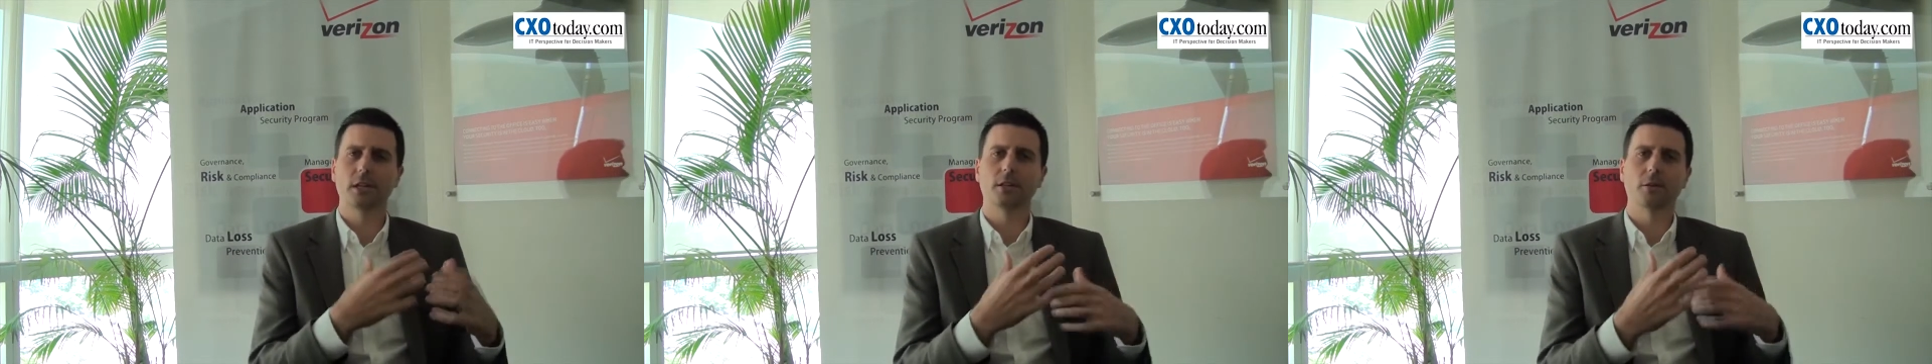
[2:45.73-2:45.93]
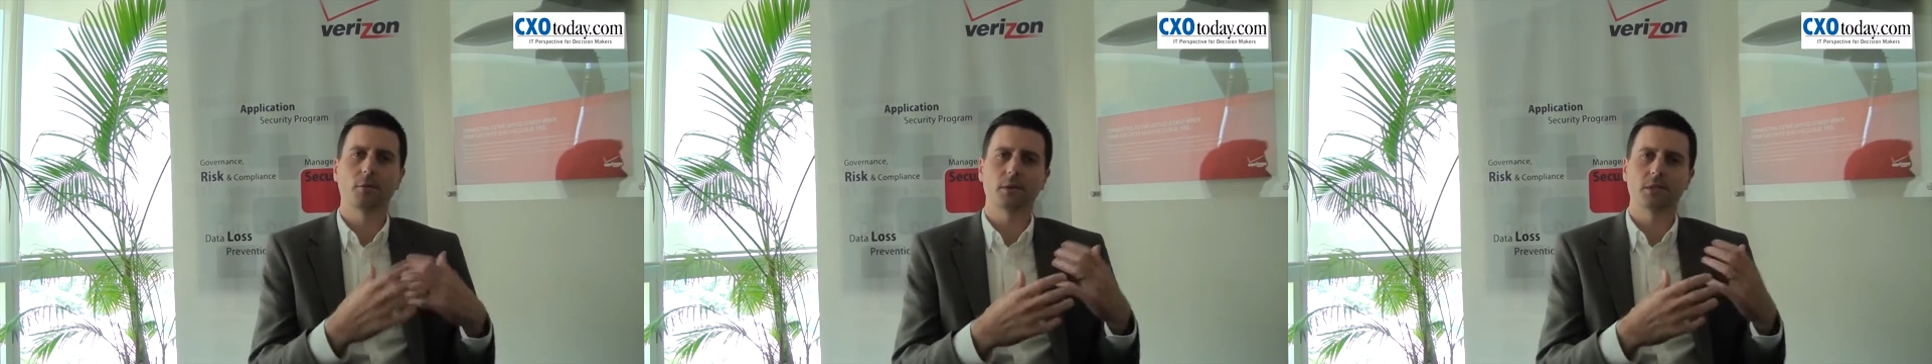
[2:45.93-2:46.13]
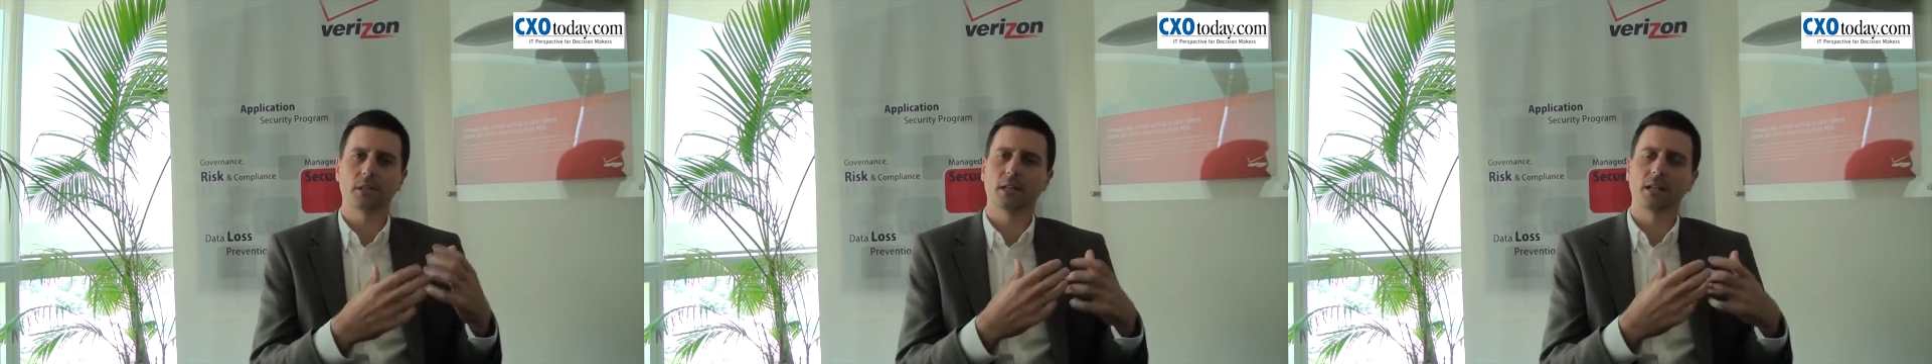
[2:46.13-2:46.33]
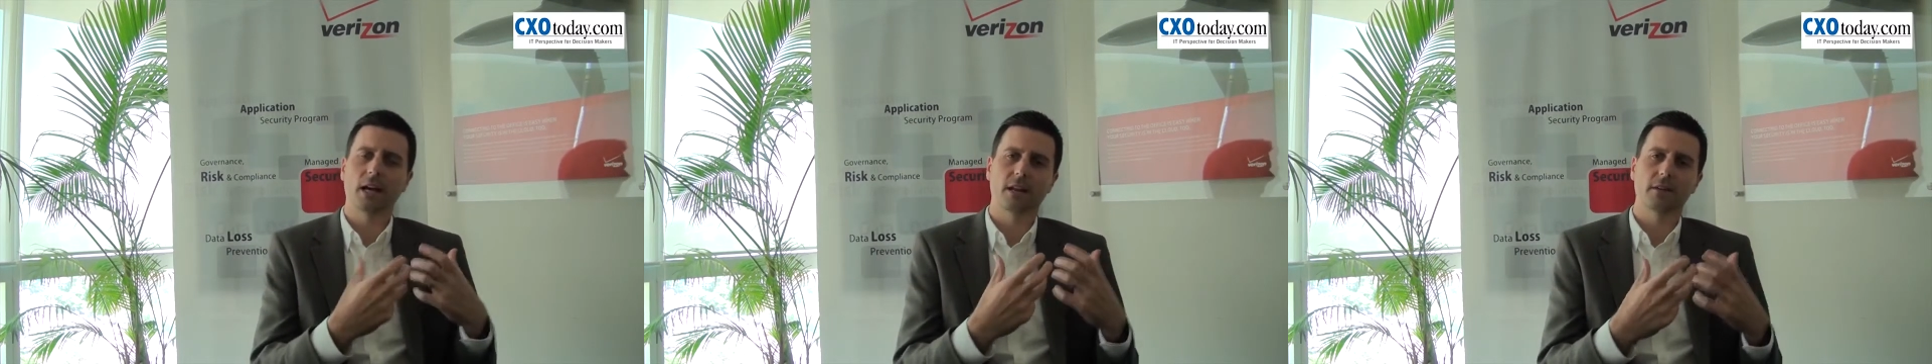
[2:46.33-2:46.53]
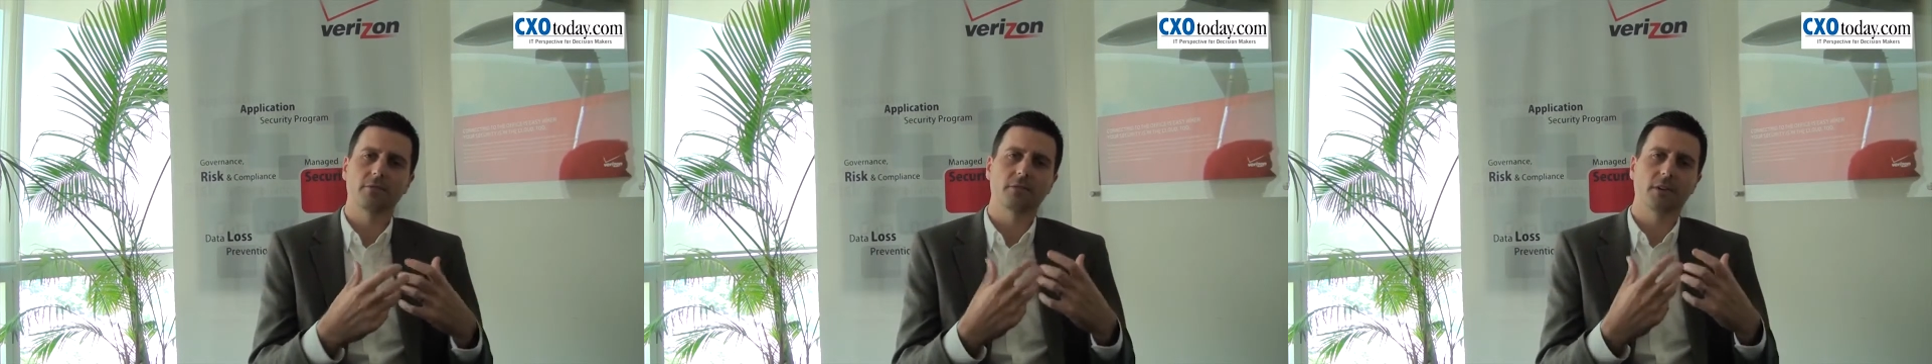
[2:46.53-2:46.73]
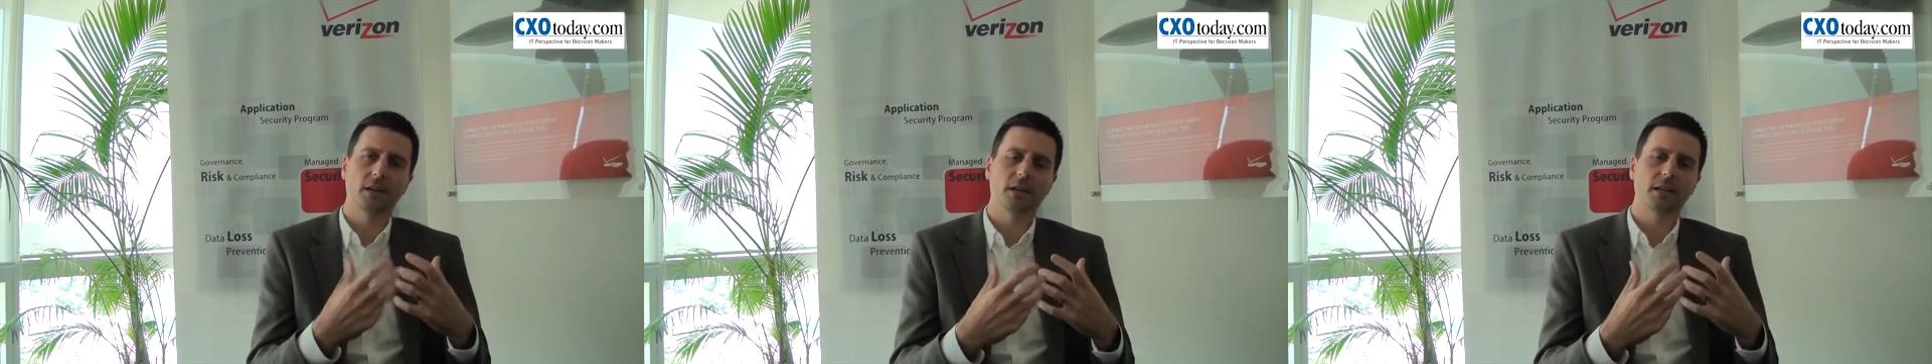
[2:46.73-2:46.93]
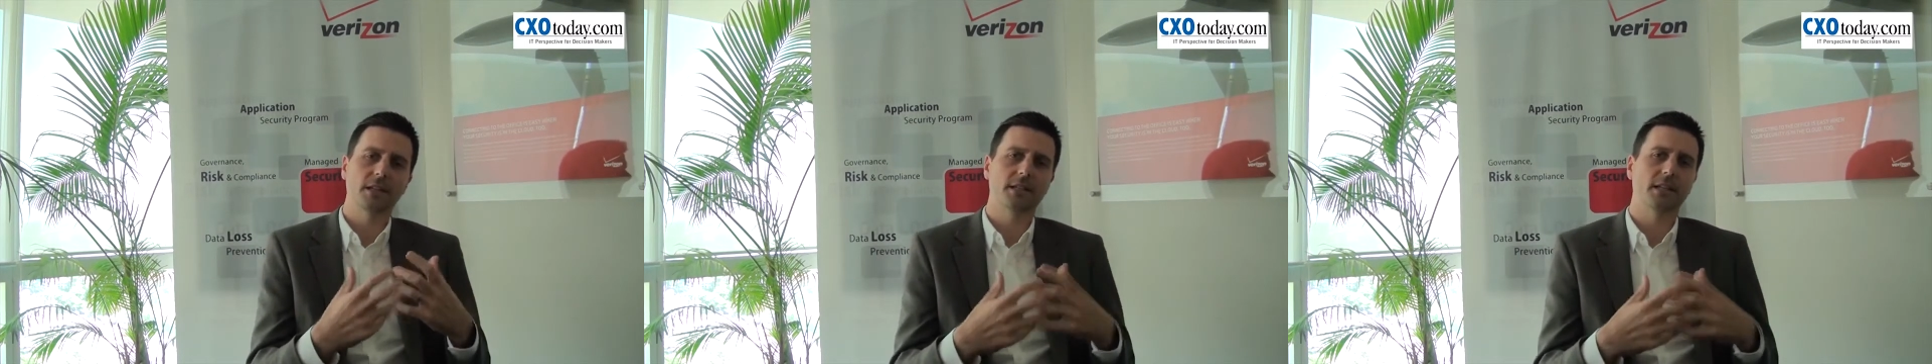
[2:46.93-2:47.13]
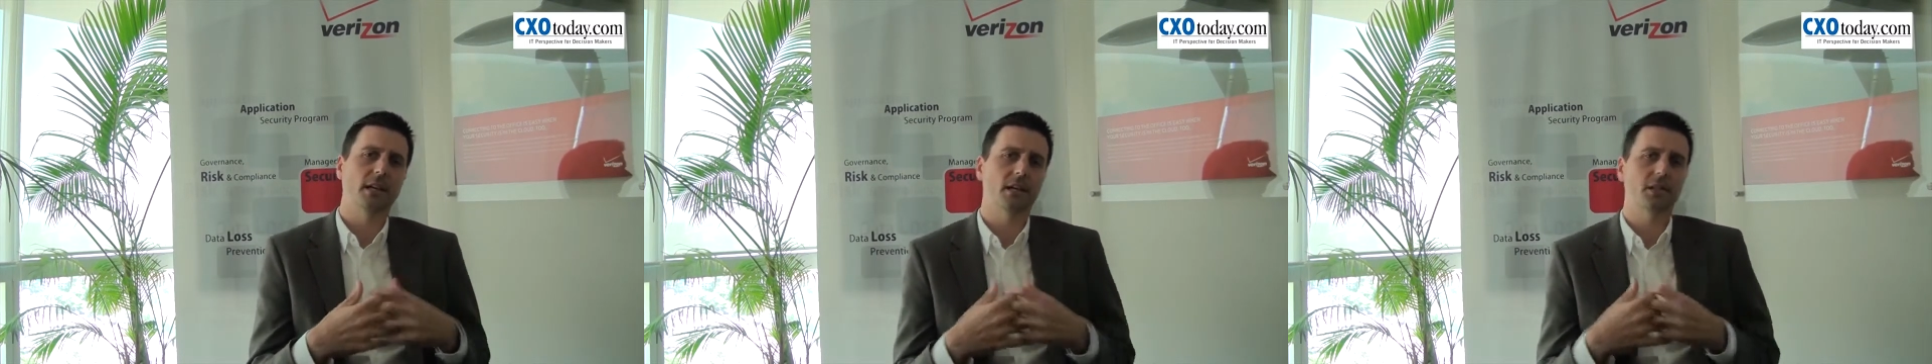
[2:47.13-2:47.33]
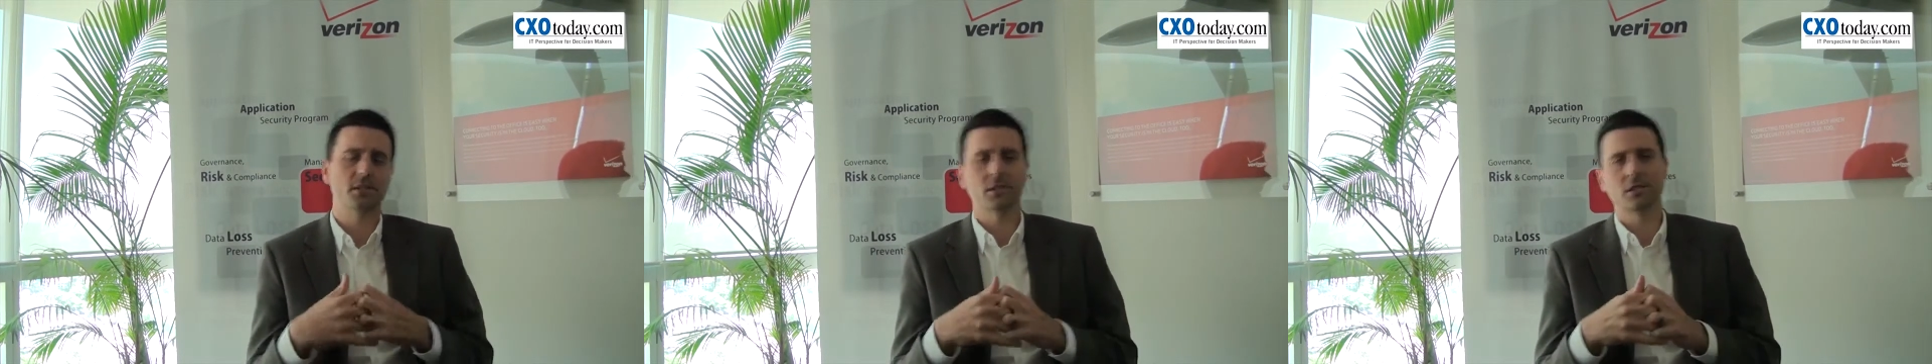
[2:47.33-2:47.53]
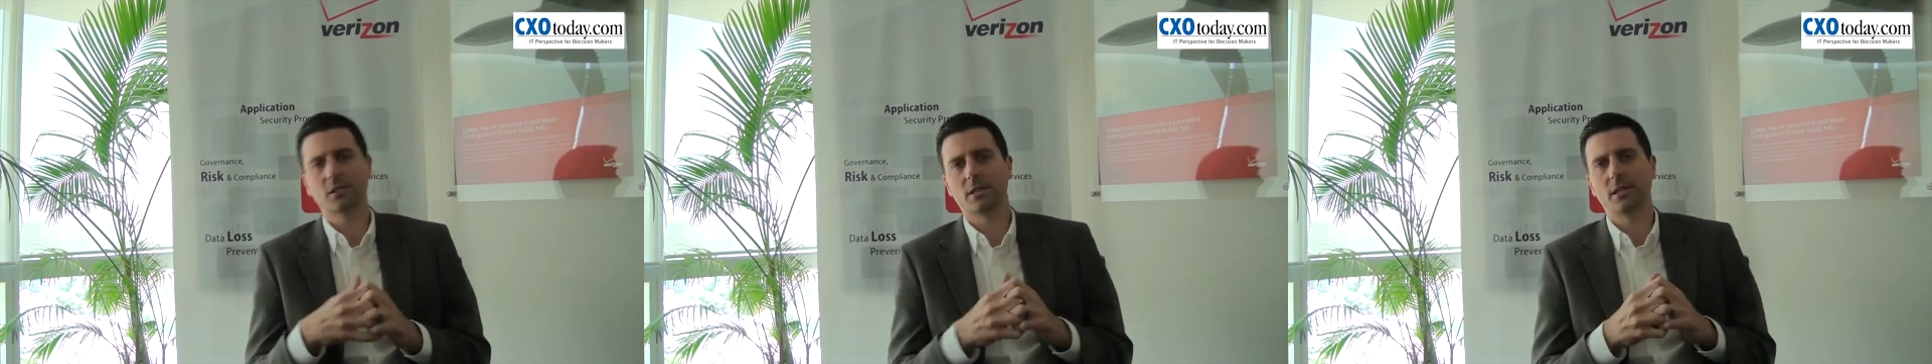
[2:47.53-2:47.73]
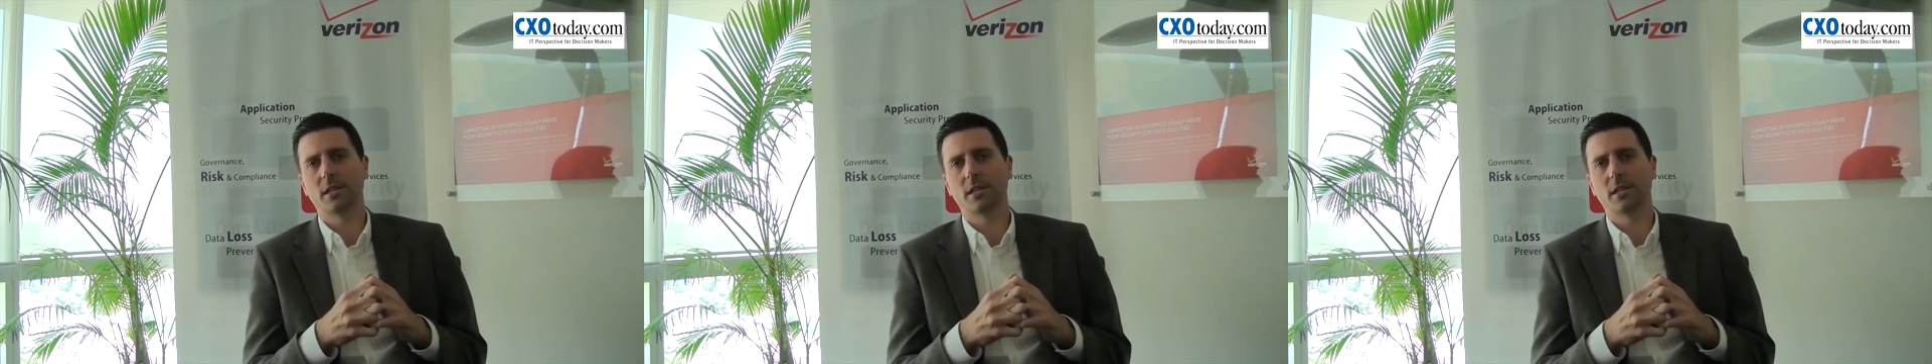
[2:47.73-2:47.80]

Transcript: and there wasn't a lot of intelligence